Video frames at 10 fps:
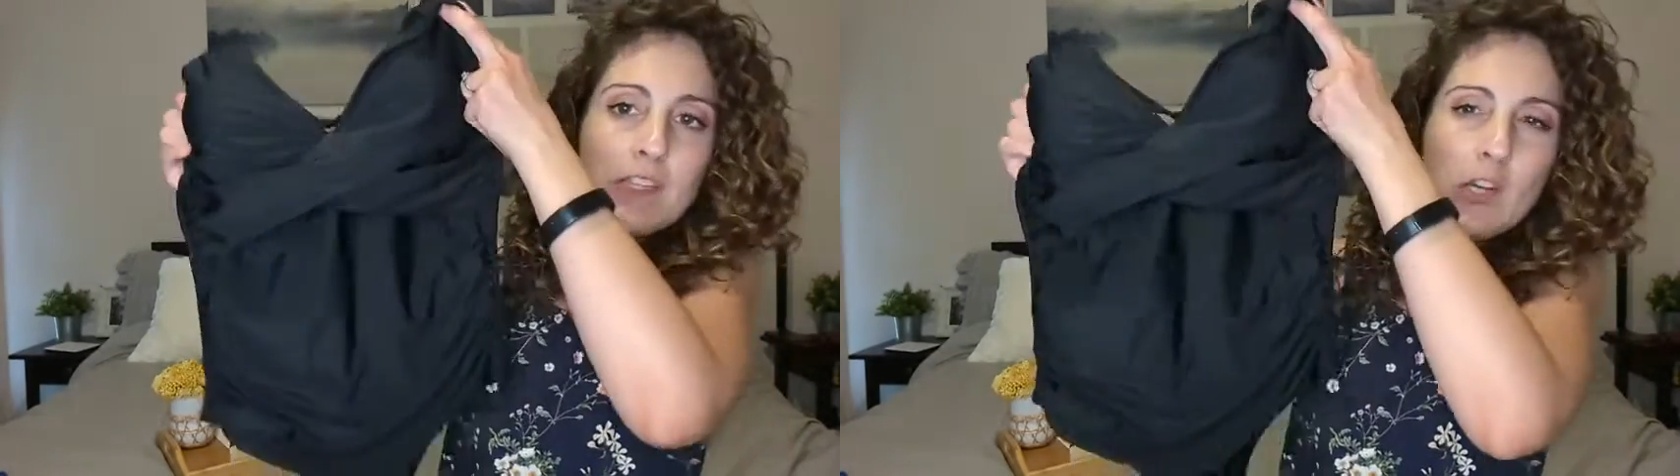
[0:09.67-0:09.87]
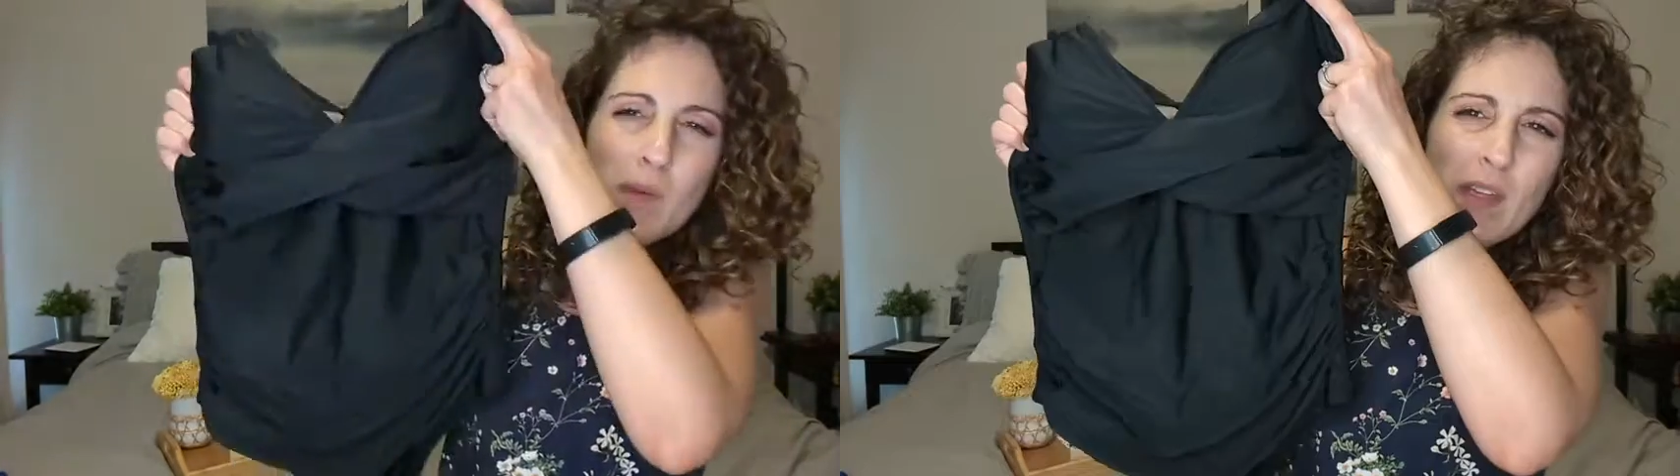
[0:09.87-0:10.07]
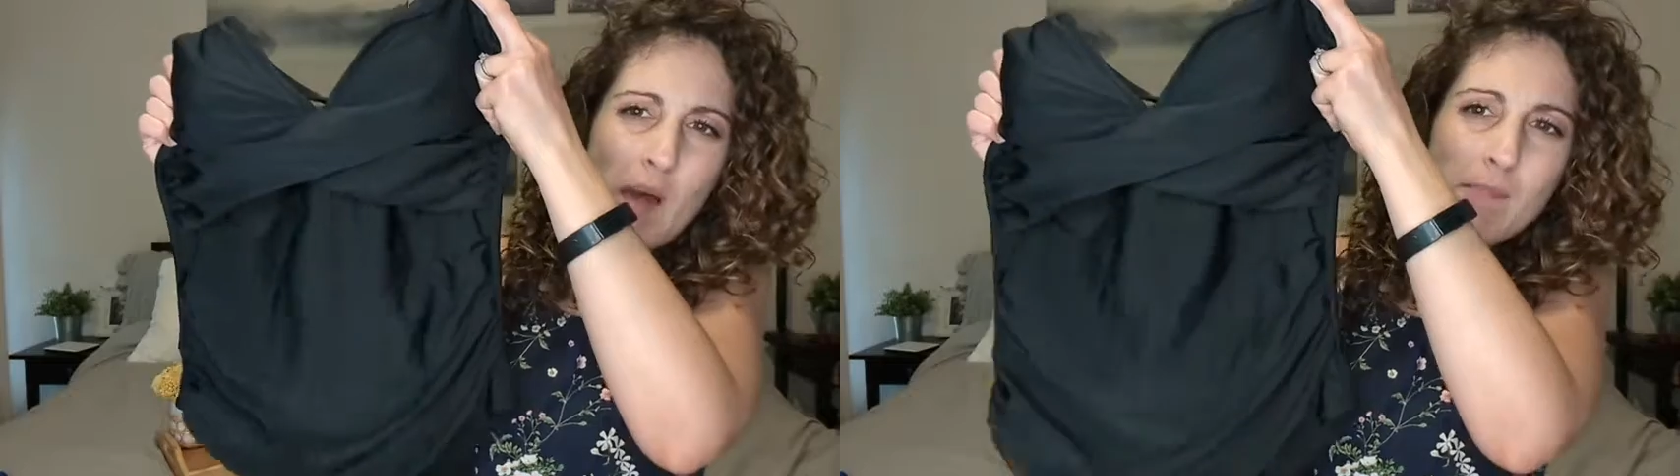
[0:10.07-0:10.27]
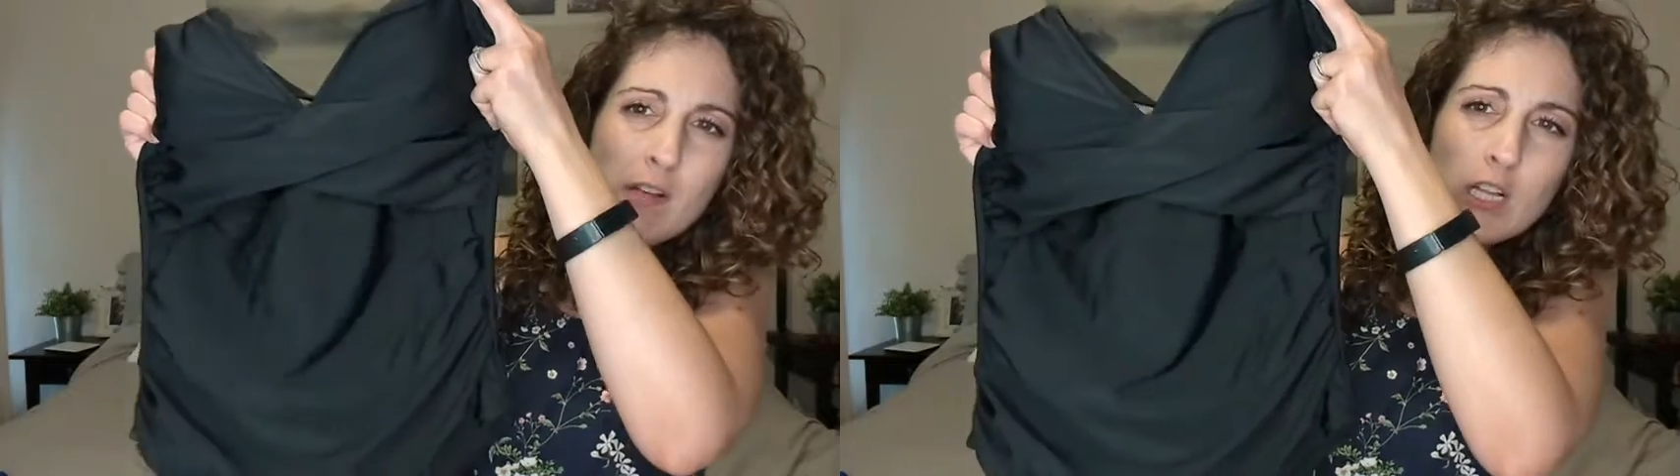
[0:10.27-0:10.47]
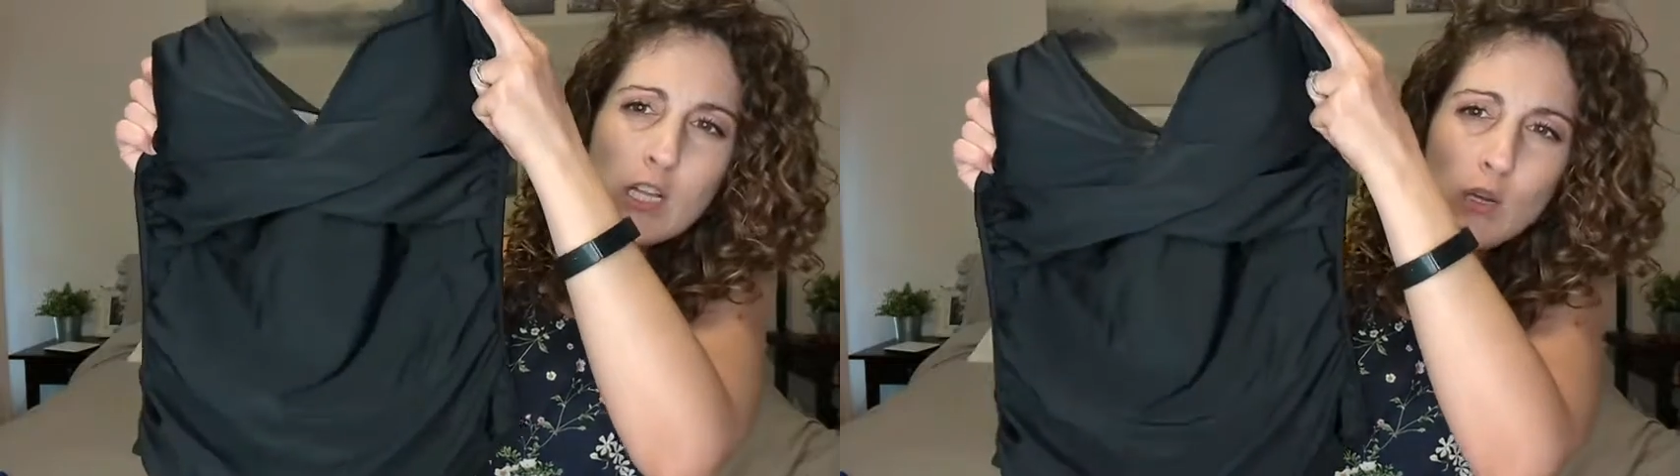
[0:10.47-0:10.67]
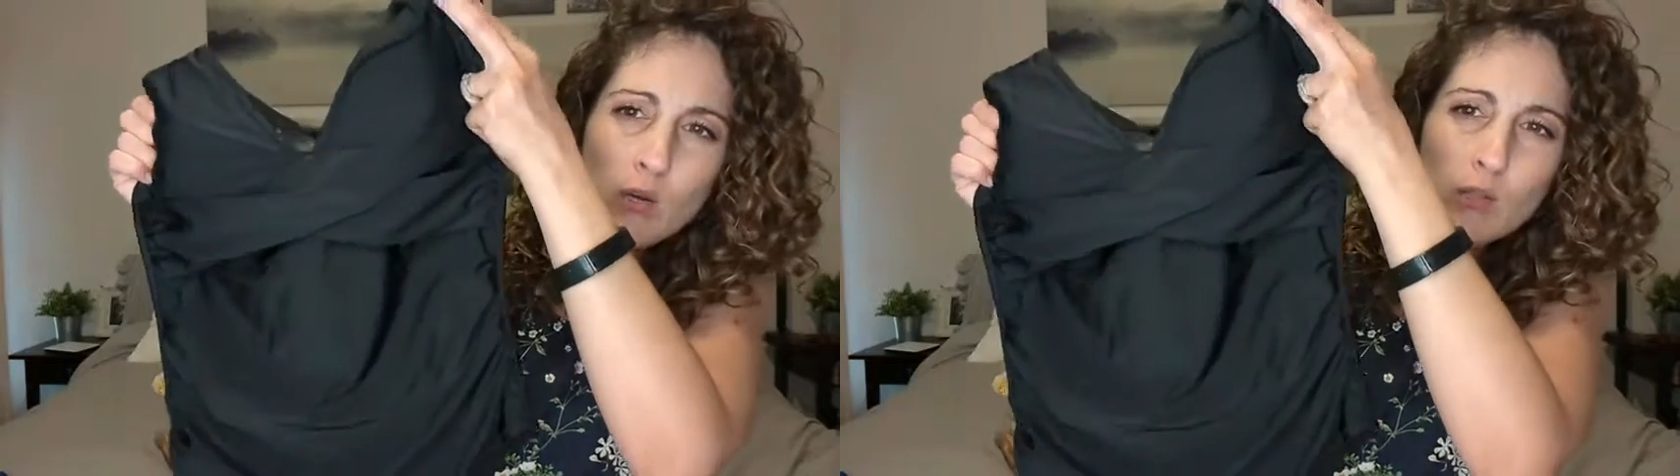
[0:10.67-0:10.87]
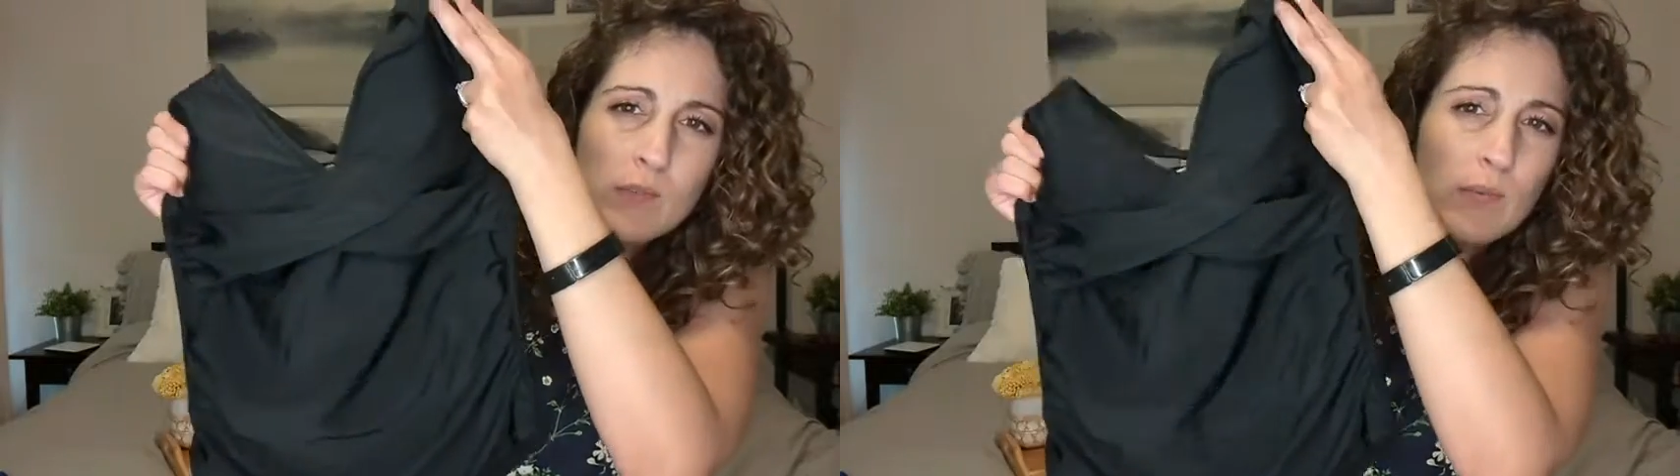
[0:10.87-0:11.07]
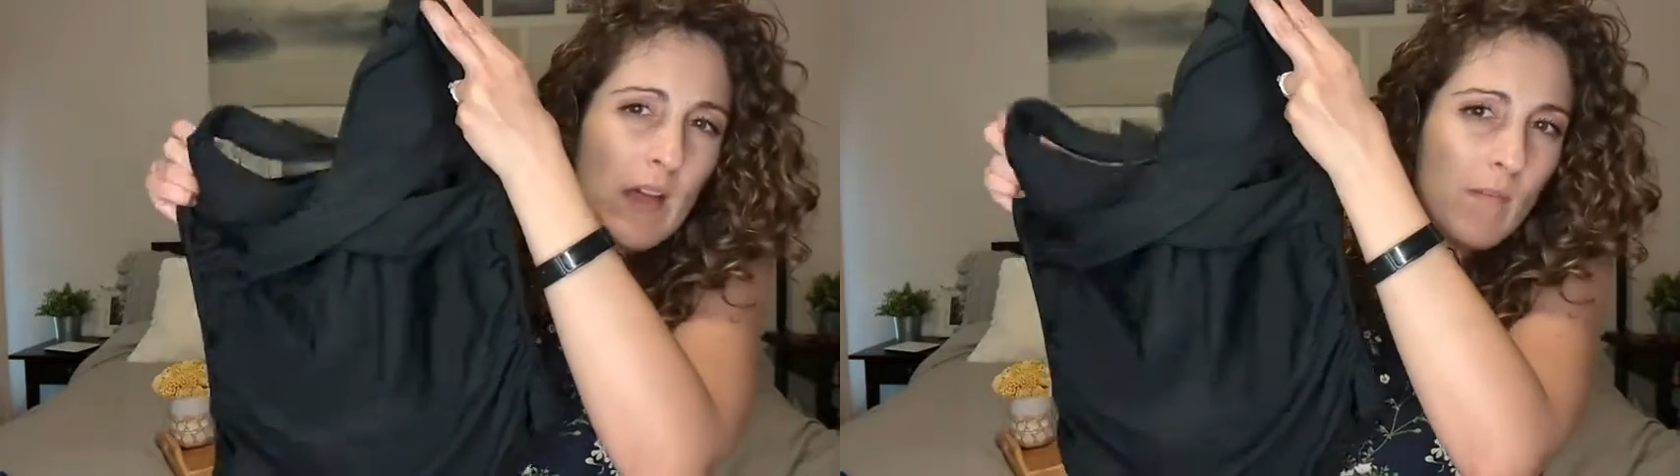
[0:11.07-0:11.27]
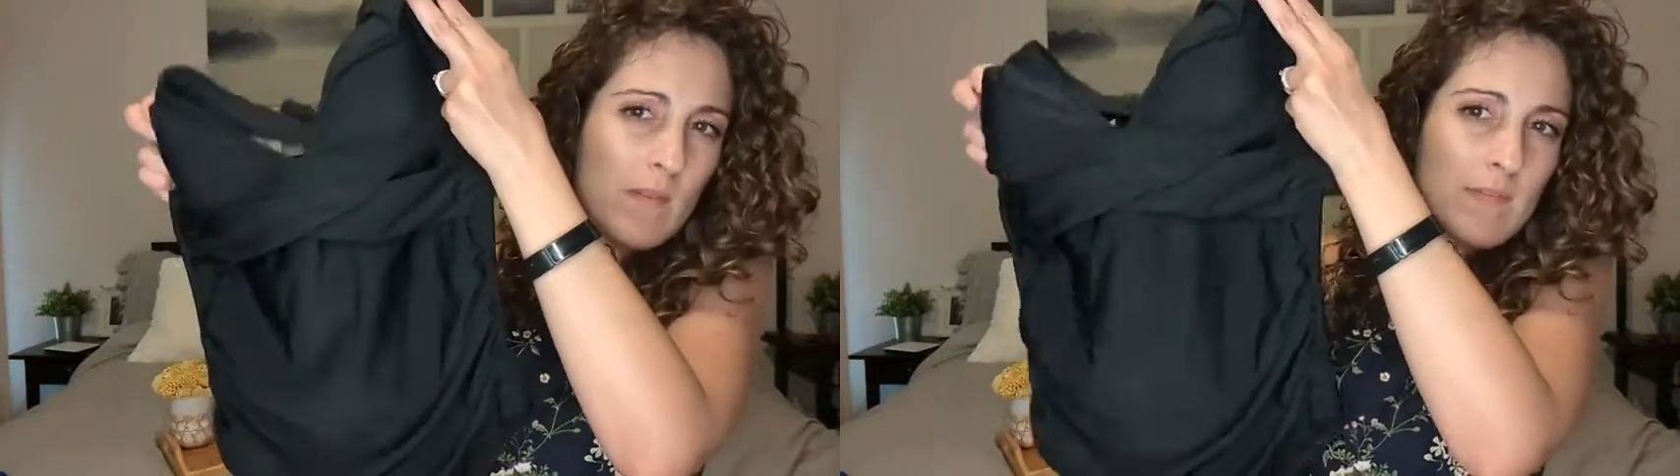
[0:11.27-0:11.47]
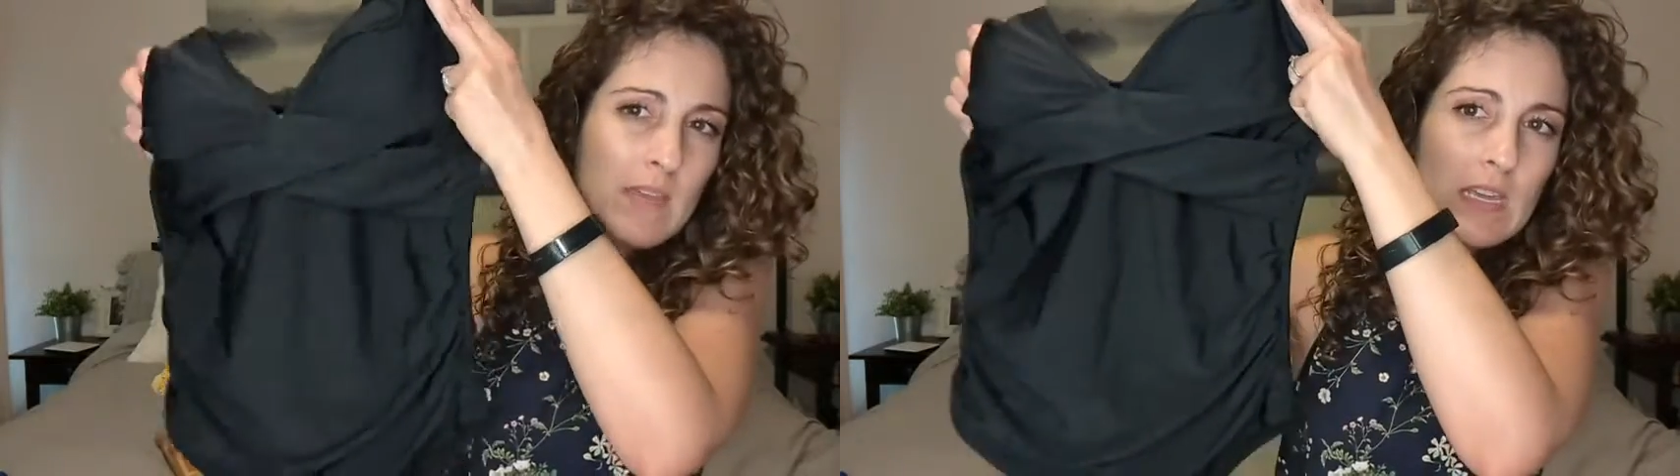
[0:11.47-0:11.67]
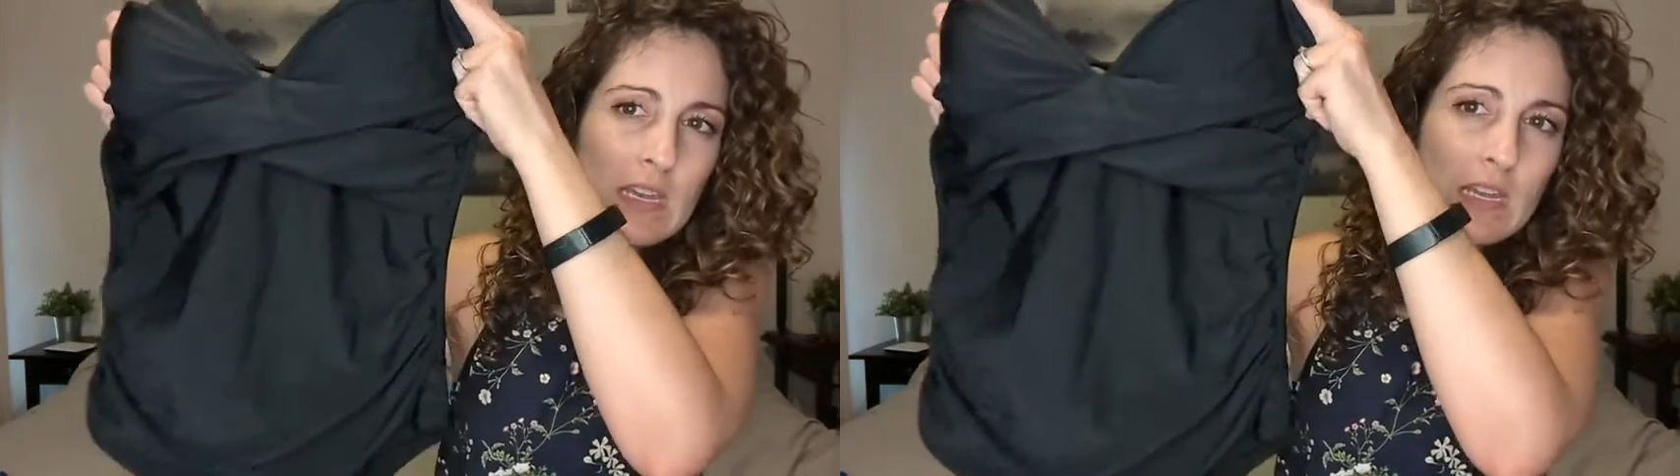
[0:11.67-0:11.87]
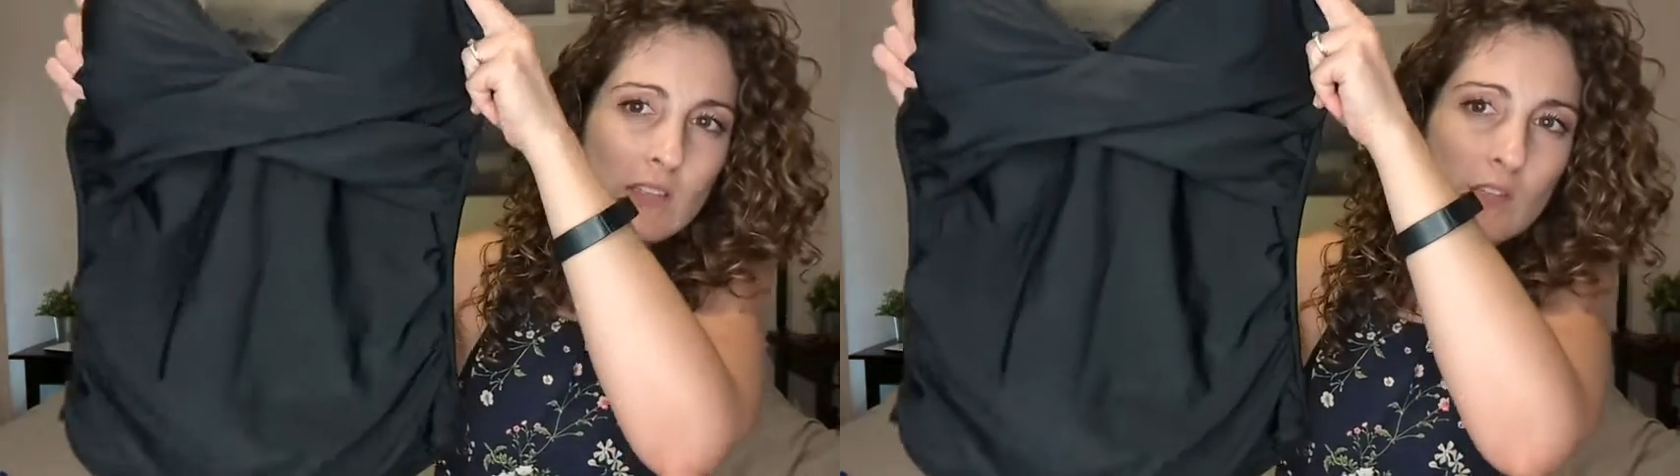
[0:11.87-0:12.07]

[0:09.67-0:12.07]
a little bit up close without me being in it